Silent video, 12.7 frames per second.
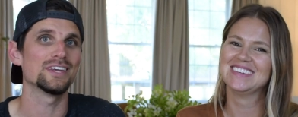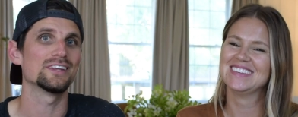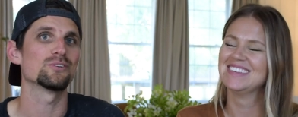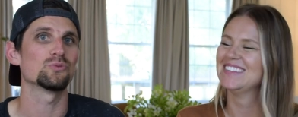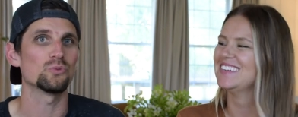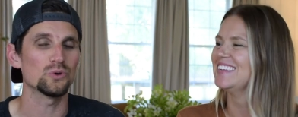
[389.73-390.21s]

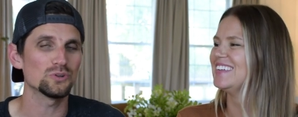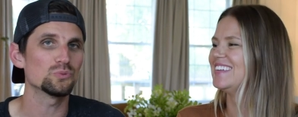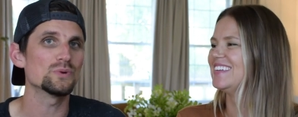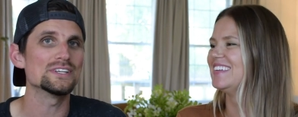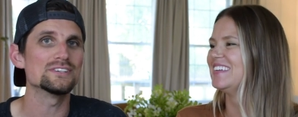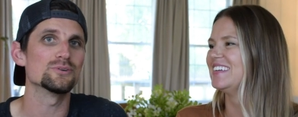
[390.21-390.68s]
Speaker 1: it?
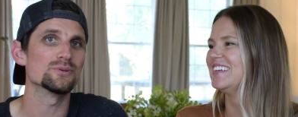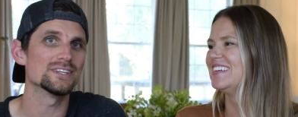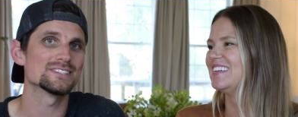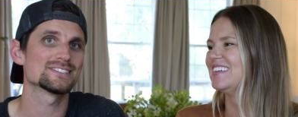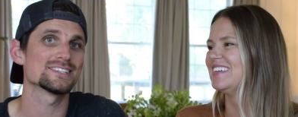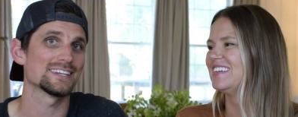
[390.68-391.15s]
Would we do
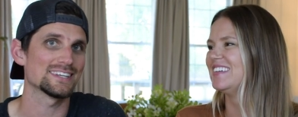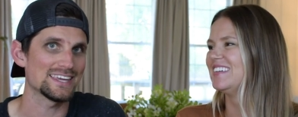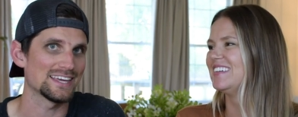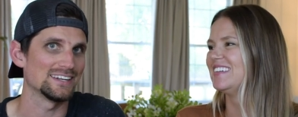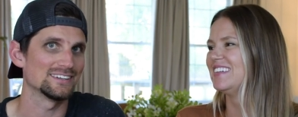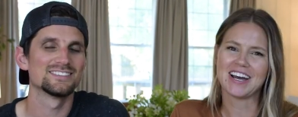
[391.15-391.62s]
this
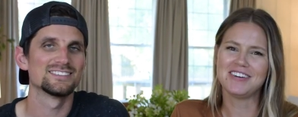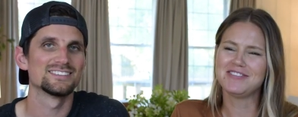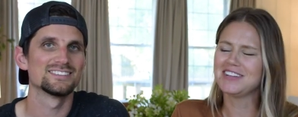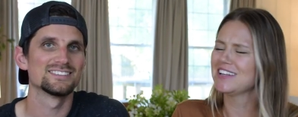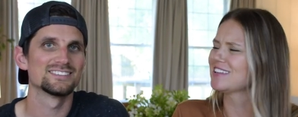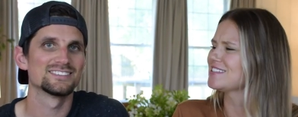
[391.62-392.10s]
again?
Speaker 2: I
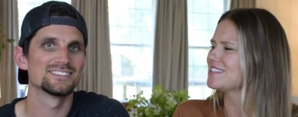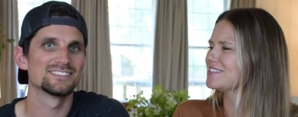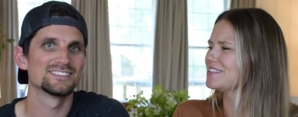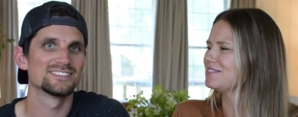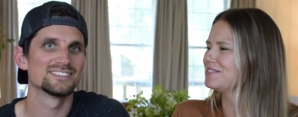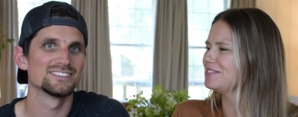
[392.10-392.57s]
feel like this
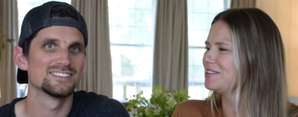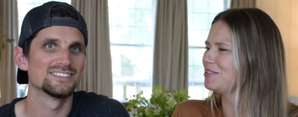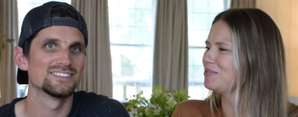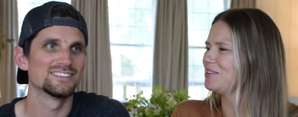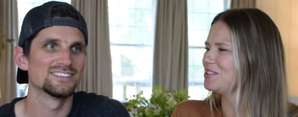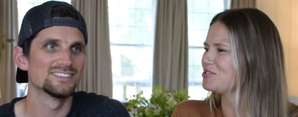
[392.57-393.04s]
is a
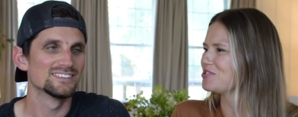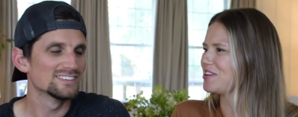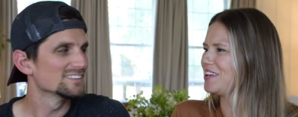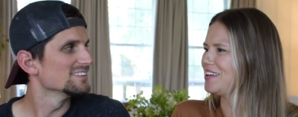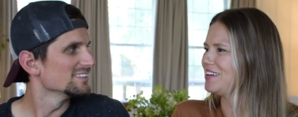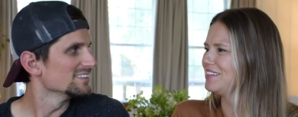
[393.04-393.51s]
little bit
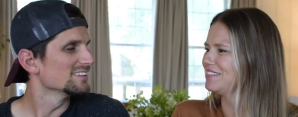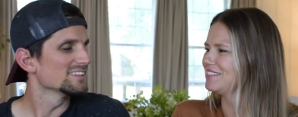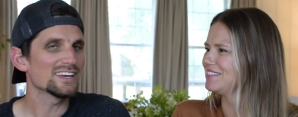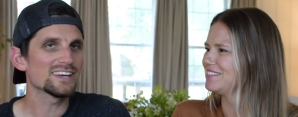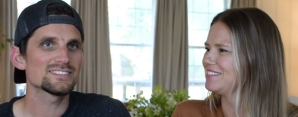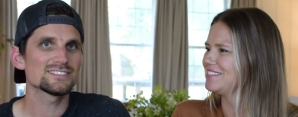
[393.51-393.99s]
tricky.
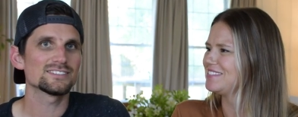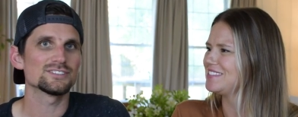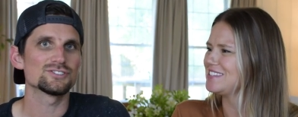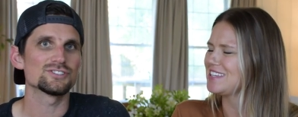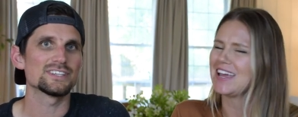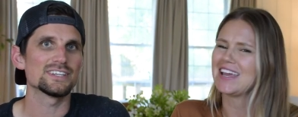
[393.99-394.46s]
Yeah, it's a little tricky.